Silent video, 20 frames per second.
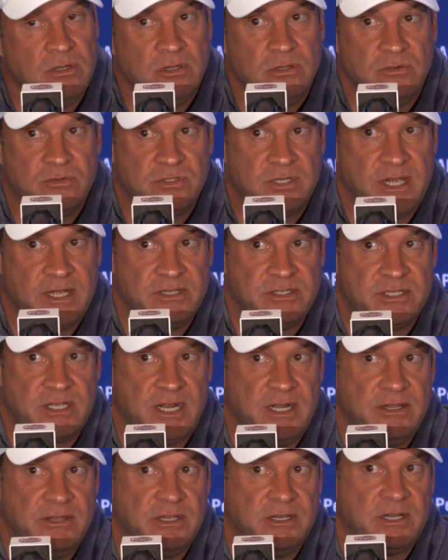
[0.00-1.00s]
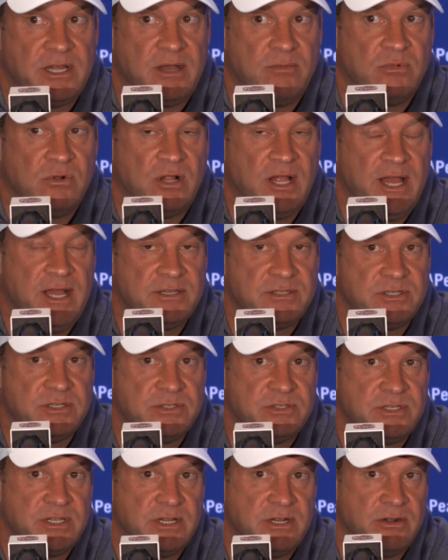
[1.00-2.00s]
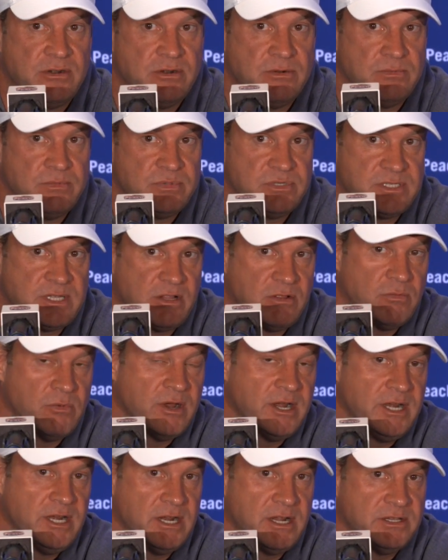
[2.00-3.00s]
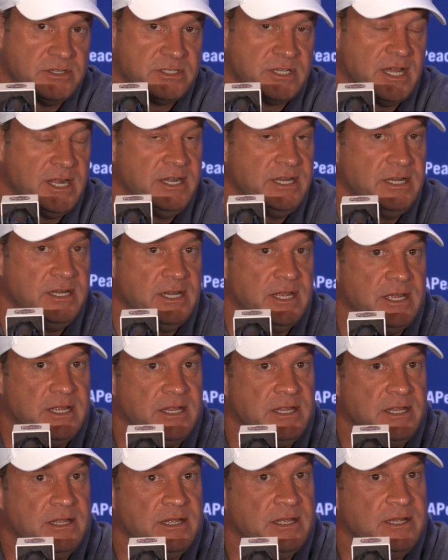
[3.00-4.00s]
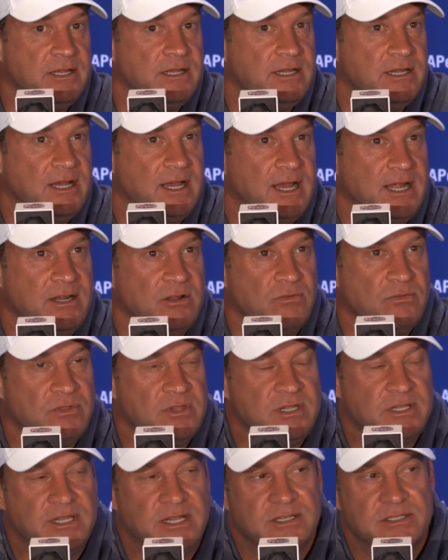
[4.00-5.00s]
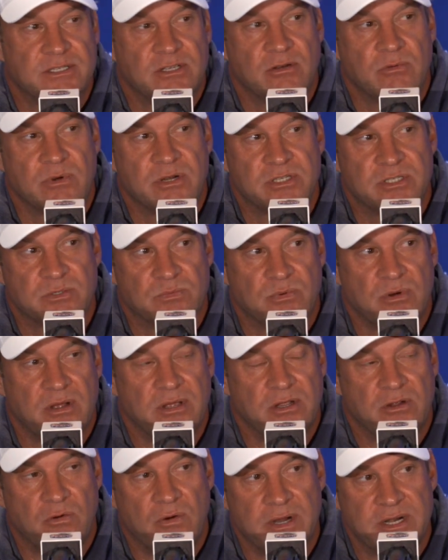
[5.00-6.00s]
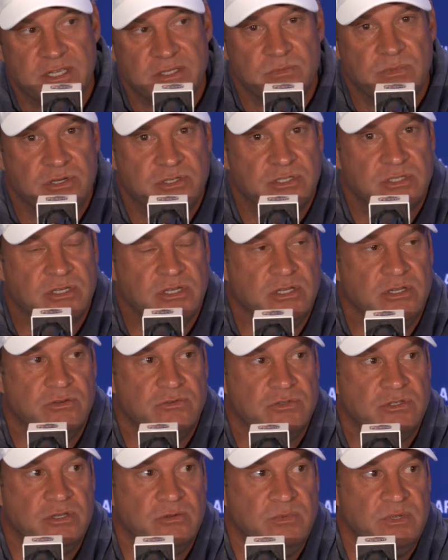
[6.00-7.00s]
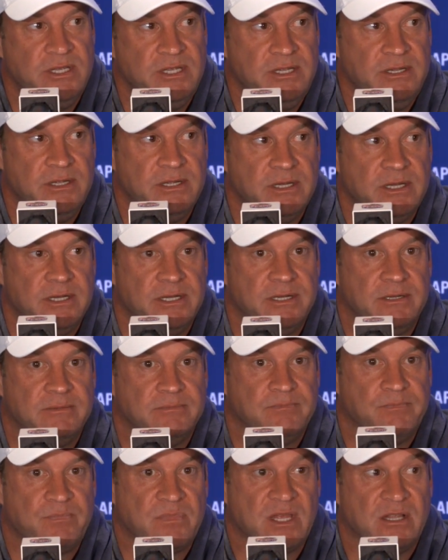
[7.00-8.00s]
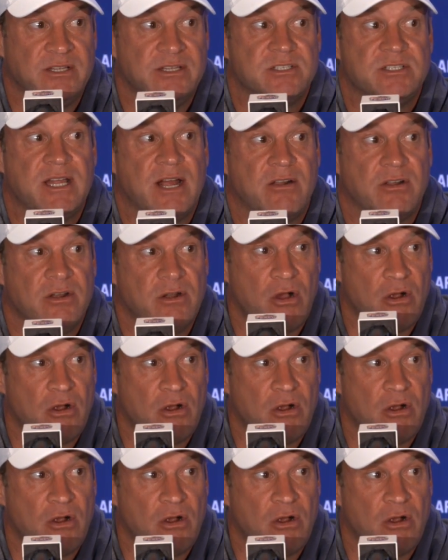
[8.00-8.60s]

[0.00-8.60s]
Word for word: those guys signing the top classes that are celebrating on signing day, I don't think that celebration is probably quite as much as it used to be, um, at least down in